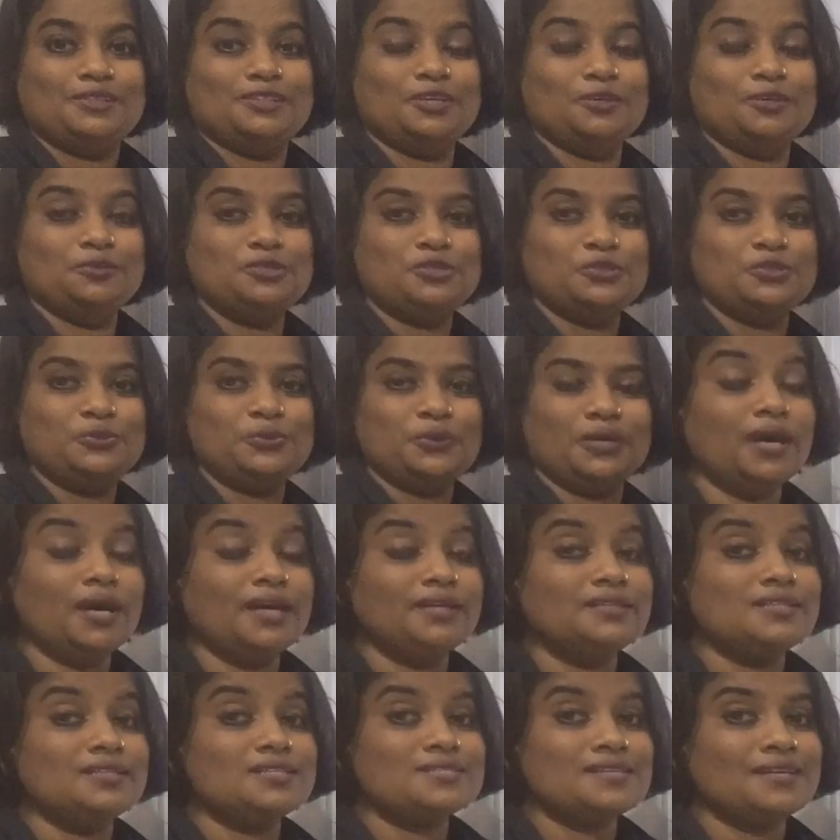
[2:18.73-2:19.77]
Now do you
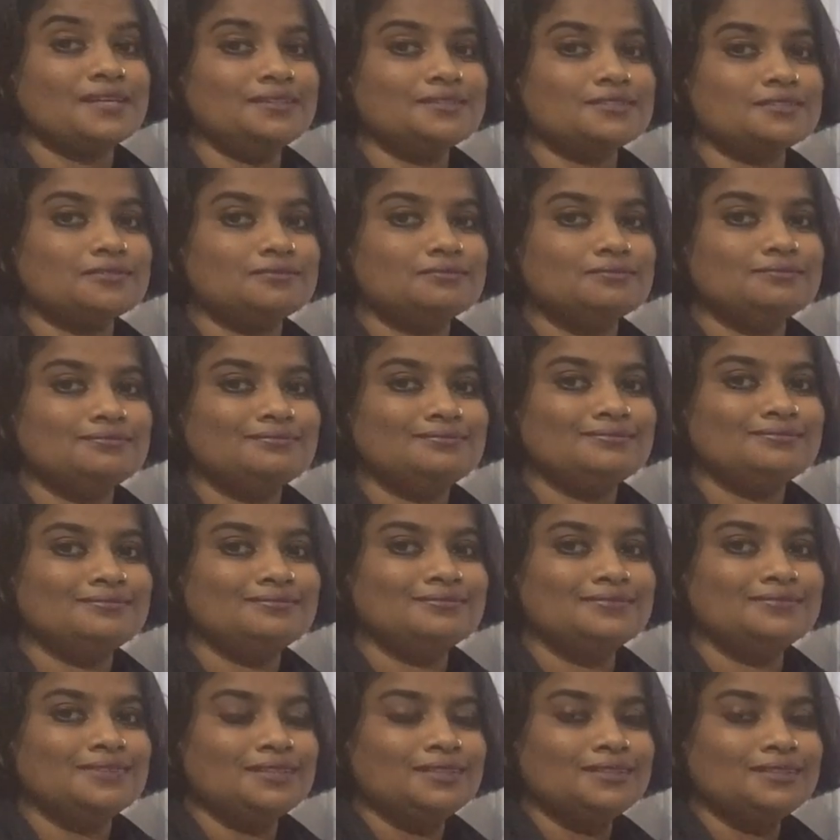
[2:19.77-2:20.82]
understand
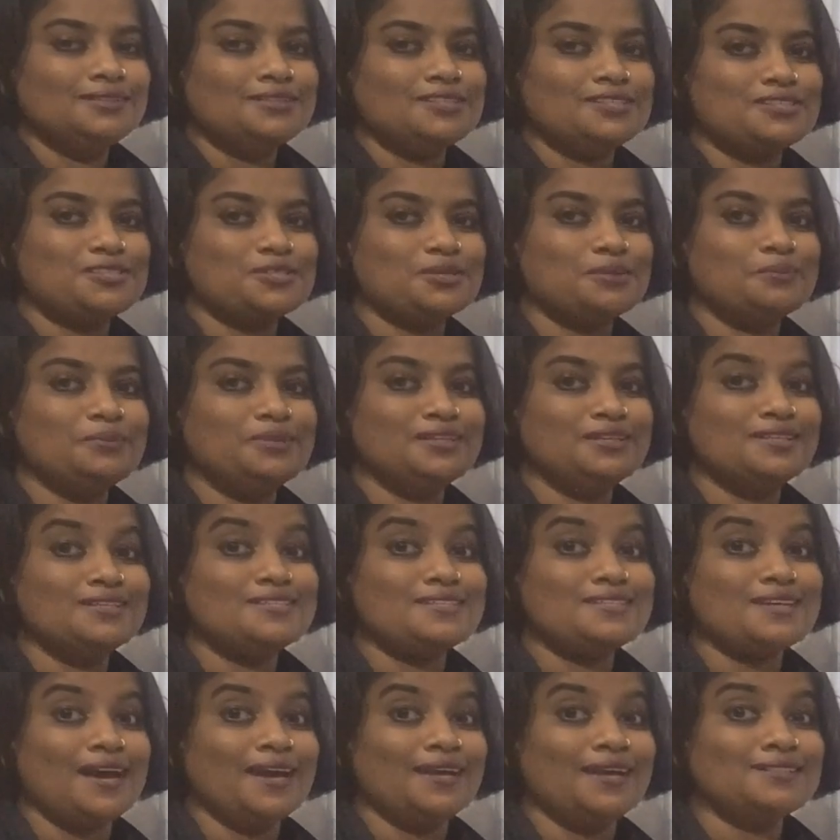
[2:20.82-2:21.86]

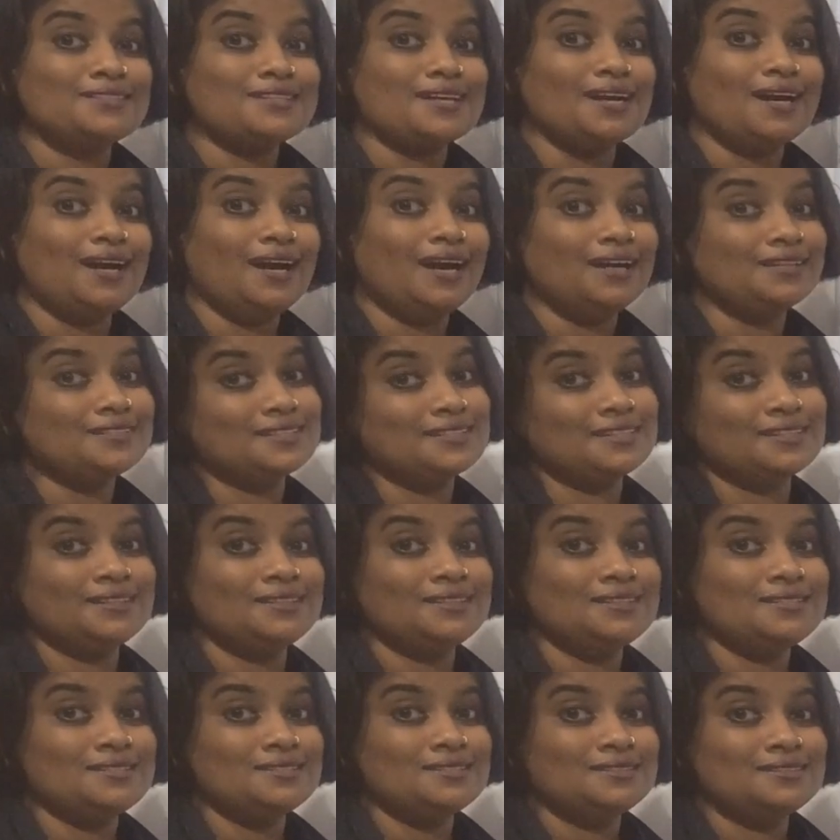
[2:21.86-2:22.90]
determiners and
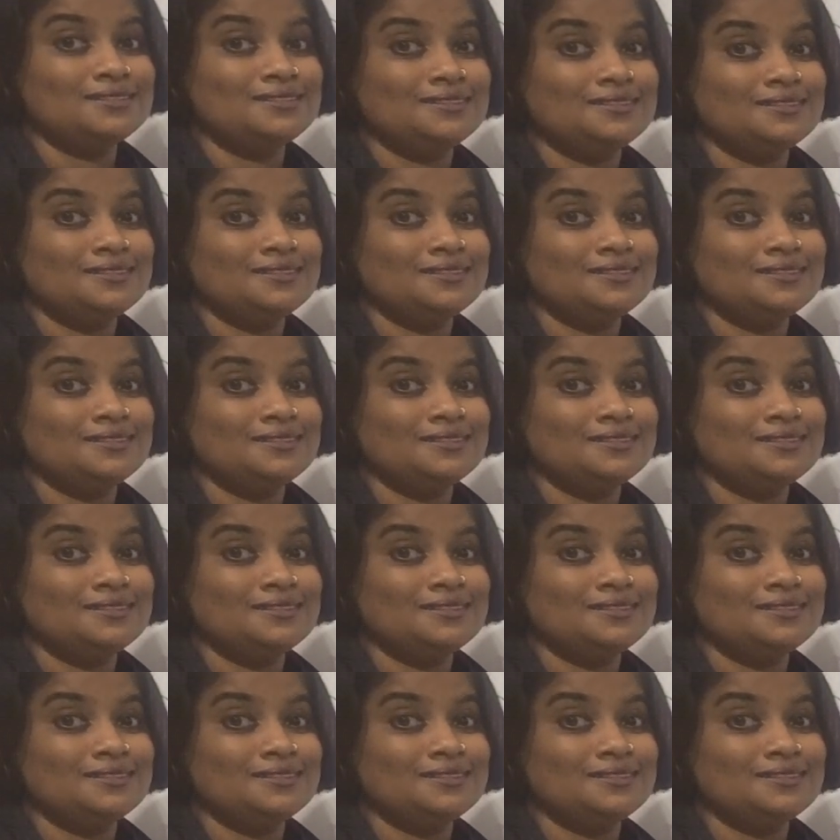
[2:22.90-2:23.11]
articles?